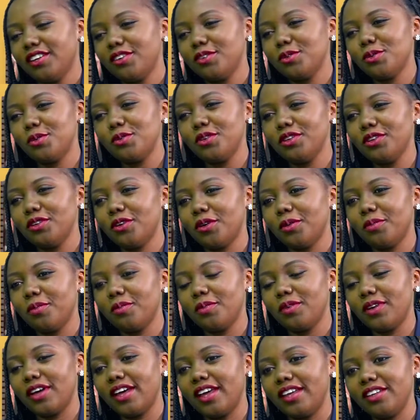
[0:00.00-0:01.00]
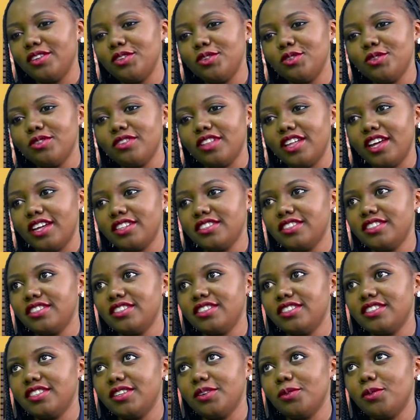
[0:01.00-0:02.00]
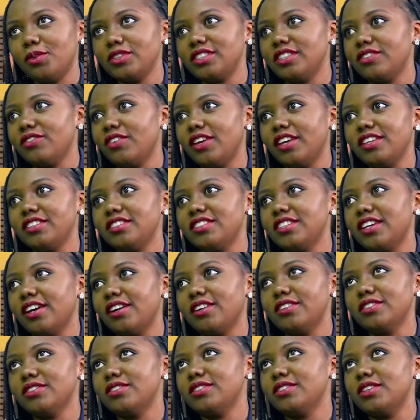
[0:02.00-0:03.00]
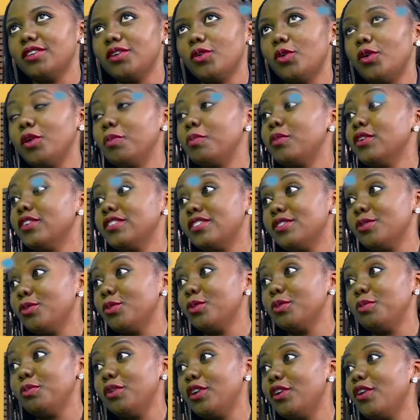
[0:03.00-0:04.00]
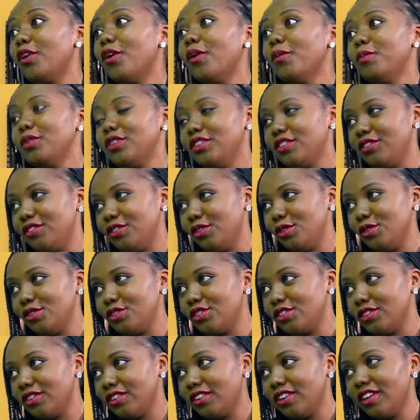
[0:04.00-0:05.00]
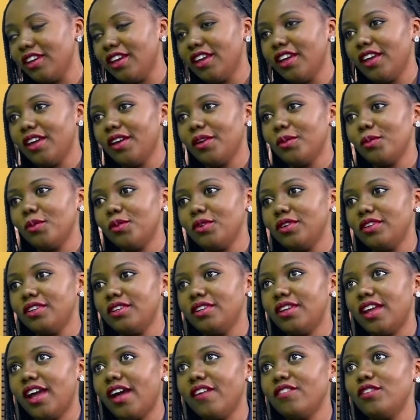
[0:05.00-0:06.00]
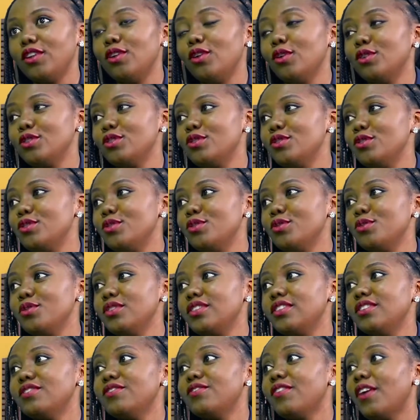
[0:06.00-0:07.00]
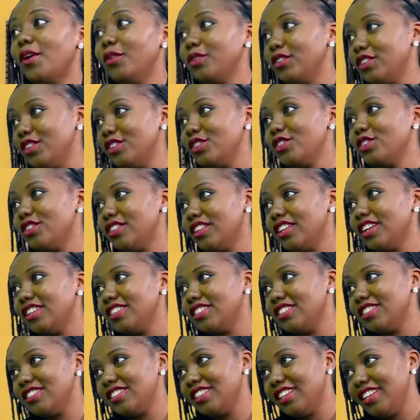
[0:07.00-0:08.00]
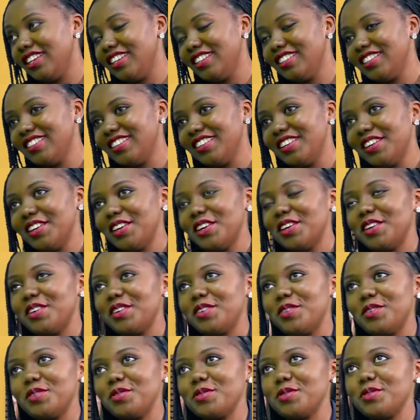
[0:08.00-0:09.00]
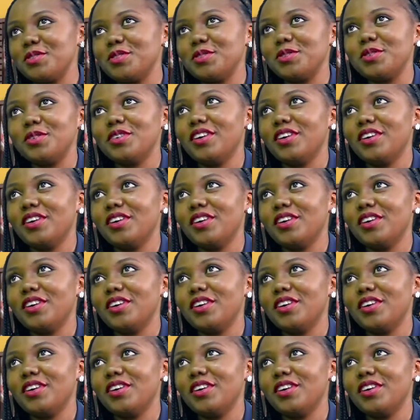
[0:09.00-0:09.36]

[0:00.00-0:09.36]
Growing up, I knew that whatever a child or a person would become in the future would have a lot to do with the foundation that is laid. You know, so